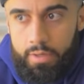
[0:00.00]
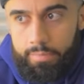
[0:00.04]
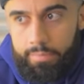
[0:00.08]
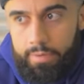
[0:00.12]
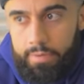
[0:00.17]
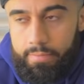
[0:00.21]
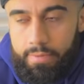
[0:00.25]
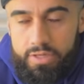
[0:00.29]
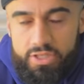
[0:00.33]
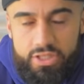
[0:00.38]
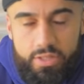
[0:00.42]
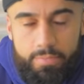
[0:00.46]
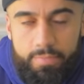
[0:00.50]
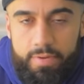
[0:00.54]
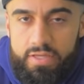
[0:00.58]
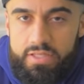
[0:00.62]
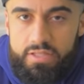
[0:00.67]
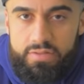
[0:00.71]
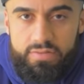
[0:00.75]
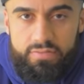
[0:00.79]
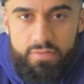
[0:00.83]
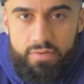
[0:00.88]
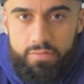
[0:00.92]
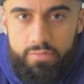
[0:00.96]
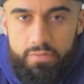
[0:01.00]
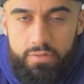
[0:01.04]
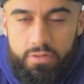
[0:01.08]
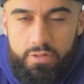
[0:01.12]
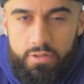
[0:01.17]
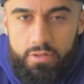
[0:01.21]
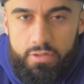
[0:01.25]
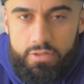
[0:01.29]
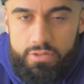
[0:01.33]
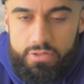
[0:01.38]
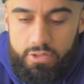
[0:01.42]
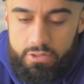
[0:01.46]
Pretty much the best of
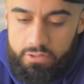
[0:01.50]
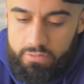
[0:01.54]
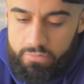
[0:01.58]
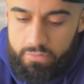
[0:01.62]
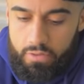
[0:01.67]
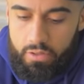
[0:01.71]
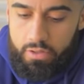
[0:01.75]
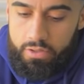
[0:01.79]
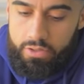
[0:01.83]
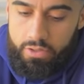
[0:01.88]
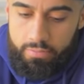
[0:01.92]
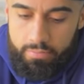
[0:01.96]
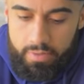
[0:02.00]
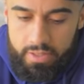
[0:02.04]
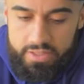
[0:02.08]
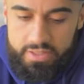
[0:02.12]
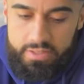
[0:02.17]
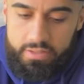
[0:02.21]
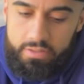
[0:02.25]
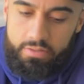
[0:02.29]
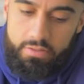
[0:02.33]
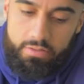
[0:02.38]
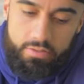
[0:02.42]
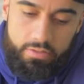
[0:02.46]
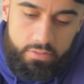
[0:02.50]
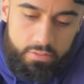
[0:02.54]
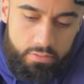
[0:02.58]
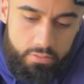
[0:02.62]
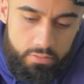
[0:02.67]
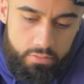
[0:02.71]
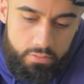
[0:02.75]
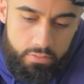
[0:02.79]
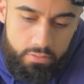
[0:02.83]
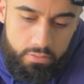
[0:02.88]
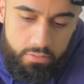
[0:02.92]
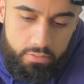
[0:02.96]
everything. So you've got your mustard,
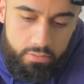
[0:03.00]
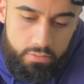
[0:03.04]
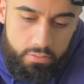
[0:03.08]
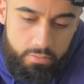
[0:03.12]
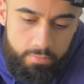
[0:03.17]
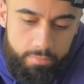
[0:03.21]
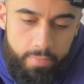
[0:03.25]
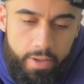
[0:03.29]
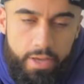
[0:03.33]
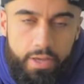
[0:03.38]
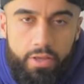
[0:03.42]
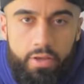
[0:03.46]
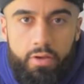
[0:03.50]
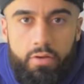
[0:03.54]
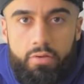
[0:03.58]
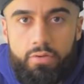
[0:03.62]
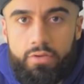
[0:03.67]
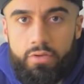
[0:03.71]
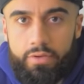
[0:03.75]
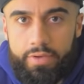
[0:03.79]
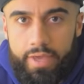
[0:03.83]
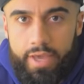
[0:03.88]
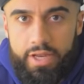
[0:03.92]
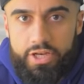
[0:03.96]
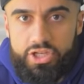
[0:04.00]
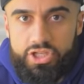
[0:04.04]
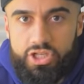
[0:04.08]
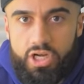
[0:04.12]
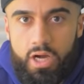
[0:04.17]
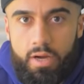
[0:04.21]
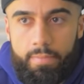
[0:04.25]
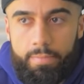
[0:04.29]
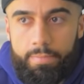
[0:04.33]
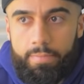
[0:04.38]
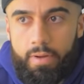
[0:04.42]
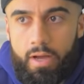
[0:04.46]
your mayo, your
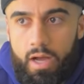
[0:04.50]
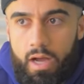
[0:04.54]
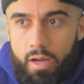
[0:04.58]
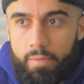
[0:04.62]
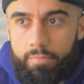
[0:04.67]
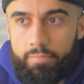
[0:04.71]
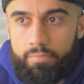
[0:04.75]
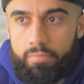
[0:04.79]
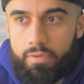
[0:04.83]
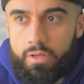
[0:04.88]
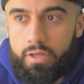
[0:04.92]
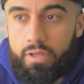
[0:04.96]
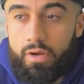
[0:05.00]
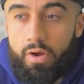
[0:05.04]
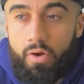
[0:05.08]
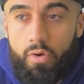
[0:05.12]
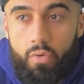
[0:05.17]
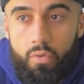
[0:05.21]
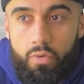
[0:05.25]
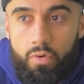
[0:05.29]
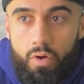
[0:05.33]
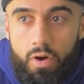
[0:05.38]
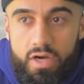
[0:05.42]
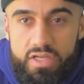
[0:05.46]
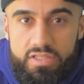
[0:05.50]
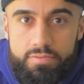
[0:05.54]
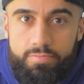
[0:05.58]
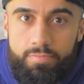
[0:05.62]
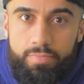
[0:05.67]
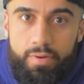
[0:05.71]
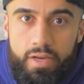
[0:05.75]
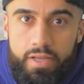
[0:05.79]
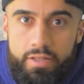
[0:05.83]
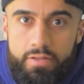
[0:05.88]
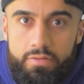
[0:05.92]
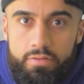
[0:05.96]
ketchup, um, in a nice
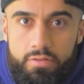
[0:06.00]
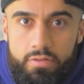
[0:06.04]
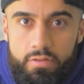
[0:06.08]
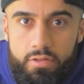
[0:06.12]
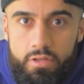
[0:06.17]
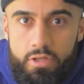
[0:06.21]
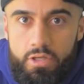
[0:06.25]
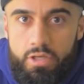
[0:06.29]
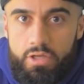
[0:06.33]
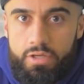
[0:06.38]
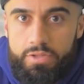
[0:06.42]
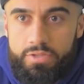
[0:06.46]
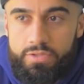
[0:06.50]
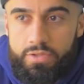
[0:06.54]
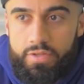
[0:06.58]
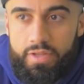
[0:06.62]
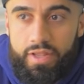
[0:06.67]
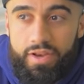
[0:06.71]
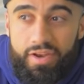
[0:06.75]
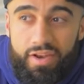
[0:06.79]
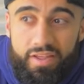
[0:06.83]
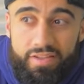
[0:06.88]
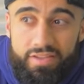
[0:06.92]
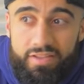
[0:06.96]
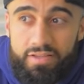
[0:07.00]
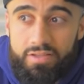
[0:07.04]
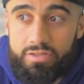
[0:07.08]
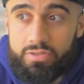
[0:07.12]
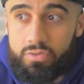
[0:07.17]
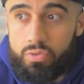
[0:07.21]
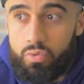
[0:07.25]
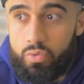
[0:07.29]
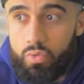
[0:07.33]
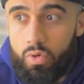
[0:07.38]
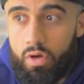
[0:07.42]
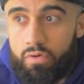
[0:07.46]
blend so that nothing's
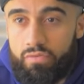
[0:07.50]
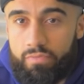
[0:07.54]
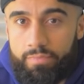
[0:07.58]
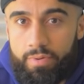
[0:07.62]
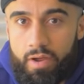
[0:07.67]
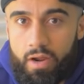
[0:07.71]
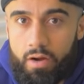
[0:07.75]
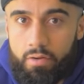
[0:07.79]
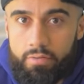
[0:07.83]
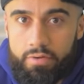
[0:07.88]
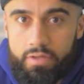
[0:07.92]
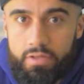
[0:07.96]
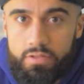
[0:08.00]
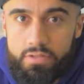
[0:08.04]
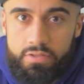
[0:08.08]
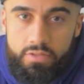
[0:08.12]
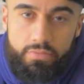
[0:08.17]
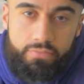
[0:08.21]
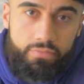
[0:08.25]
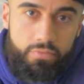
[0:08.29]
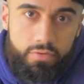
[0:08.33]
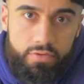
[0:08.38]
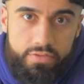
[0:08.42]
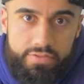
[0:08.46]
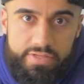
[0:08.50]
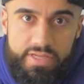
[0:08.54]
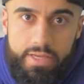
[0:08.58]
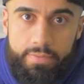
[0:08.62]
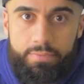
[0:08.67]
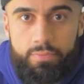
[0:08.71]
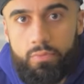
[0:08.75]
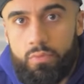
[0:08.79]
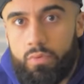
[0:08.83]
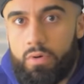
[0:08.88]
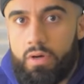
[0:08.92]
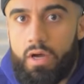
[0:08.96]
too overpowering. So for
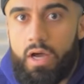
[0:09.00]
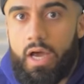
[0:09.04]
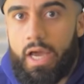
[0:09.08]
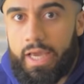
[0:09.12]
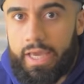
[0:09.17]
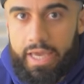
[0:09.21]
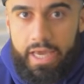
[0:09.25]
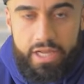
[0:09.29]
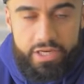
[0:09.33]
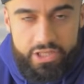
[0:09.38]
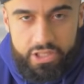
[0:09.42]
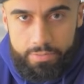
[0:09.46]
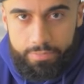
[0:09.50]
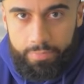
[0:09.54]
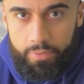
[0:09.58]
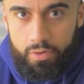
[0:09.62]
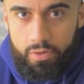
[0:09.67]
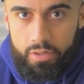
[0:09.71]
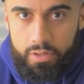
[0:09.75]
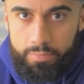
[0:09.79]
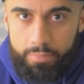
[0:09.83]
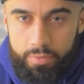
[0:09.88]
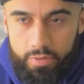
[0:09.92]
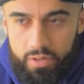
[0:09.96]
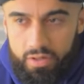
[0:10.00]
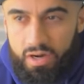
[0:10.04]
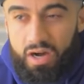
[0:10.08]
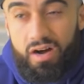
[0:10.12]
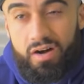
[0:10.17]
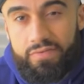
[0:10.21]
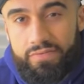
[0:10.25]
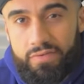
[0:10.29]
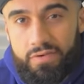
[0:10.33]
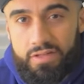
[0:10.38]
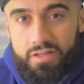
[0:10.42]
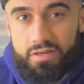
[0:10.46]
example, a ketchup only burger,
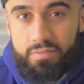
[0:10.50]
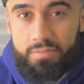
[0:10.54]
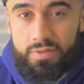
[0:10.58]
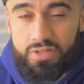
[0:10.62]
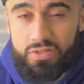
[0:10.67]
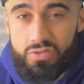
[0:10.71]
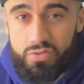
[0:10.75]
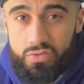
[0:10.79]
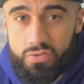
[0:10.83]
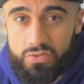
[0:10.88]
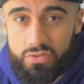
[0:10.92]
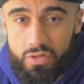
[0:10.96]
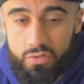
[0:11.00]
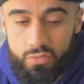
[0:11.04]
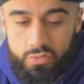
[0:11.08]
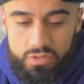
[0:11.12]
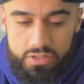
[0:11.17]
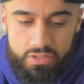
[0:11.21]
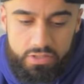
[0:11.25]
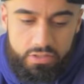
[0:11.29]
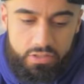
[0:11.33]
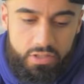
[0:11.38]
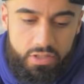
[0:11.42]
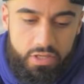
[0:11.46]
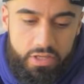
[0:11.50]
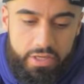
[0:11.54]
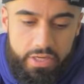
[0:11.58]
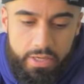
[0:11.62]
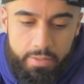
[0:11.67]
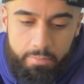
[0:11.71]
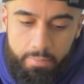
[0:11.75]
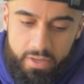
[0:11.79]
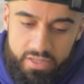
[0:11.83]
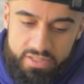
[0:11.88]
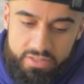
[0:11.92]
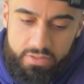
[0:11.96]
I find it a bit too salty.
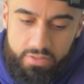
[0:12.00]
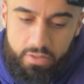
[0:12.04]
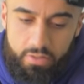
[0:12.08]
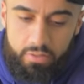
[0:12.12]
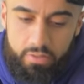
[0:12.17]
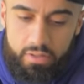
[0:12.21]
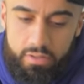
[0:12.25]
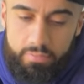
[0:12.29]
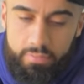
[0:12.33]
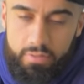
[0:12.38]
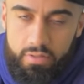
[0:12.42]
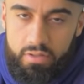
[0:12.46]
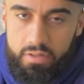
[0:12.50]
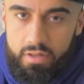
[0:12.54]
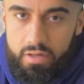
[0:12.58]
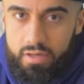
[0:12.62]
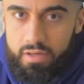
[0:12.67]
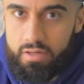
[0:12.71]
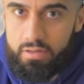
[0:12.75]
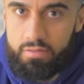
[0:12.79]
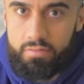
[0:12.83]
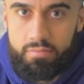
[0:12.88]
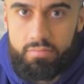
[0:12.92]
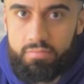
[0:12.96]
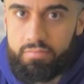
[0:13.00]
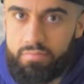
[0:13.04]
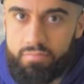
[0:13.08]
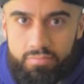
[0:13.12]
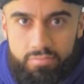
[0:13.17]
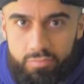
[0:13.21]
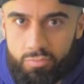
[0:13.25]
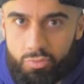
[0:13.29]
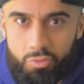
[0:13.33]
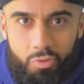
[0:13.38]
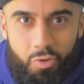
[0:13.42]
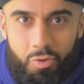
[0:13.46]
Mustard only burger,
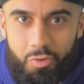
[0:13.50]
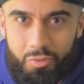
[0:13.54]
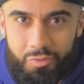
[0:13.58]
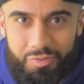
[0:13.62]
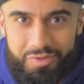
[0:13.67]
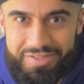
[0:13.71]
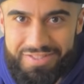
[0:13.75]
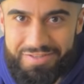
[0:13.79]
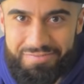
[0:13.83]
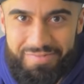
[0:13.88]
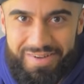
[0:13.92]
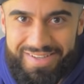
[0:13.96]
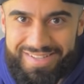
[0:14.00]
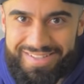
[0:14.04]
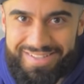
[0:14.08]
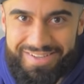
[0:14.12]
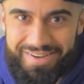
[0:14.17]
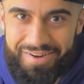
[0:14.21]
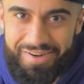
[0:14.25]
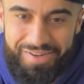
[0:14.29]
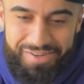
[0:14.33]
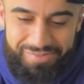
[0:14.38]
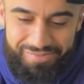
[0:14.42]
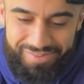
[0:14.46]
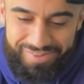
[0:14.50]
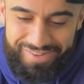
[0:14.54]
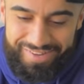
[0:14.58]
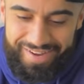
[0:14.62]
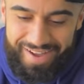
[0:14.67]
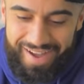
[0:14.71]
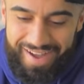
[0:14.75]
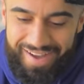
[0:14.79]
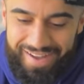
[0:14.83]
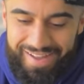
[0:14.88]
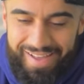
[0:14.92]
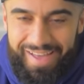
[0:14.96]
it's a mustard only
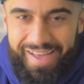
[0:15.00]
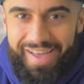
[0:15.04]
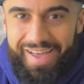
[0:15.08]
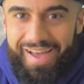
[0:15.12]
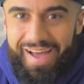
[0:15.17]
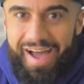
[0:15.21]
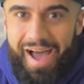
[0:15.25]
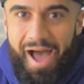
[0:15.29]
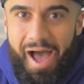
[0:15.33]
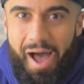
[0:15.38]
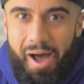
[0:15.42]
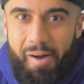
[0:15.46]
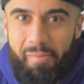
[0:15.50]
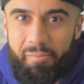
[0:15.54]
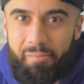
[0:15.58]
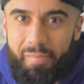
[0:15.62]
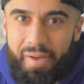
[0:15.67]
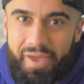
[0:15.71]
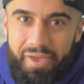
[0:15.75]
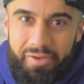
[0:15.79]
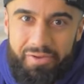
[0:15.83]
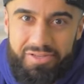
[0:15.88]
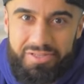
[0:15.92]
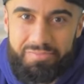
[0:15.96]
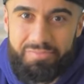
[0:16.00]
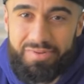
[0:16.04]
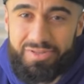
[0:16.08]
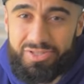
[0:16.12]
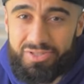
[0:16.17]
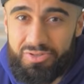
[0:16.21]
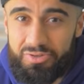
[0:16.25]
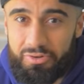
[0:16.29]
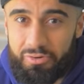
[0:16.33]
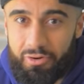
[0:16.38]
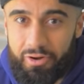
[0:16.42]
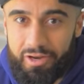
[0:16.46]
burger. Um, mayo is a bit
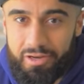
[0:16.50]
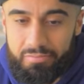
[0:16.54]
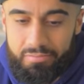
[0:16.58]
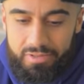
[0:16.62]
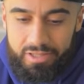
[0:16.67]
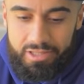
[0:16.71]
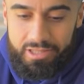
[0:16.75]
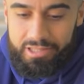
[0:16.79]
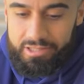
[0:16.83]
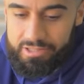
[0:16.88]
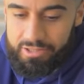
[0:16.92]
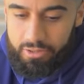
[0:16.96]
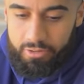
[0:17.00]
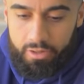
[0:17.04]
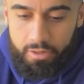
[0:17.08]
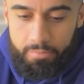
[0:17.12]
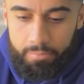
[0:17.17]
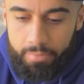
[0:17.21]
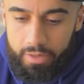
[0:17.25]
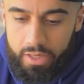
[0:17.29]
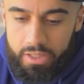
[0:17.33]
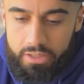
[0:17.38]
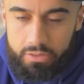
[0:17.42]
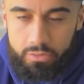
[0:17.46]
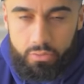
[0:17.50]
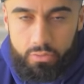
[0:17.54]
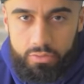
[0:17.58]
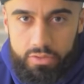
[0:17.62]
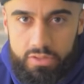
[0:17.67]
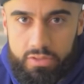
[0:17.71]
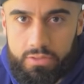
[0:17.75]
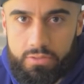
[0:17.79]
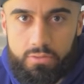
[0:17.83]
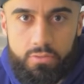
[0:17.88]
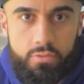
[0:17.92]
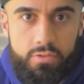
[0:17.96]
too creamy, and so combining all
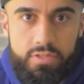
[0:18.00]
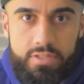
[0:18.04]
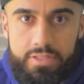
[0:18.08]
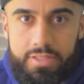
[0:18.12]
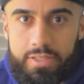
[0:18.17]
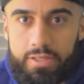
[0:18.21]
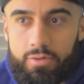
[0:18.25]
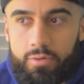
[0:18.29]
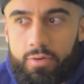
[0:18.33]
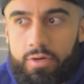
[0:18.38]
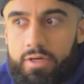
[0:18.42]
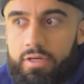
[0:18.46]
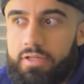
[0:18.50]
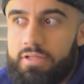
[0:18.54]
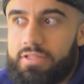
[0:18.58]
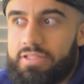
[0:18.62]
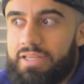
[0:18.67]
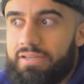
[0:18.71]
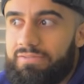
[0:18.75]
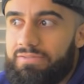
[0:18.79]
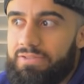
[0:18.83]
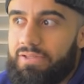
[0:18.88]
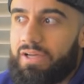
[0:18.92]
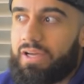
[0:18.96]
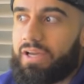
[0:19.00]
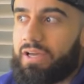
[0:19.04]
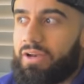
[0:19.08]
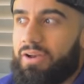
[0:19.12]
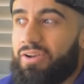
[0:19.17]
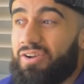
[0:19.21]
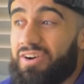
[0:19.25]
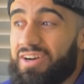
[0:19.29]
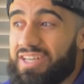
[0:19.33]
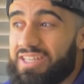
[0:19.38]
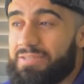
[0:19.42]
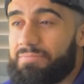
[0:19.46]
these sauces and ingredients gives you like a
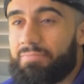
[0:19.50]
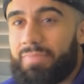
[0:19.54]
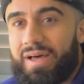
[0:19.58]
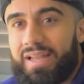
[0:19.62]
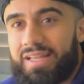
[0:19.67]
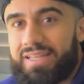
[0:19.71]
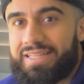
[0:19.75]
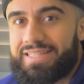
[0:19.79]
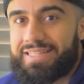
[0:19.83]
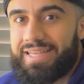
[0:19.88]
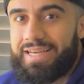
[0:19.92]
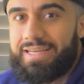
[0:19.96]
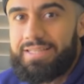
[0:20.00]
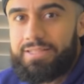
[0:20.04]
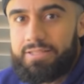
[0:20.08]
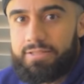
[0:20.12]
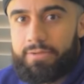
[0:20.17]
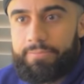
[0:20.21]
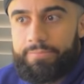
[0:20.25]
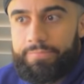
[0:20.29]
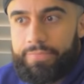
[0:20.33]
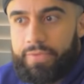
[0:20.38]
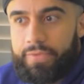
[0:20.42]
nice balanced taste.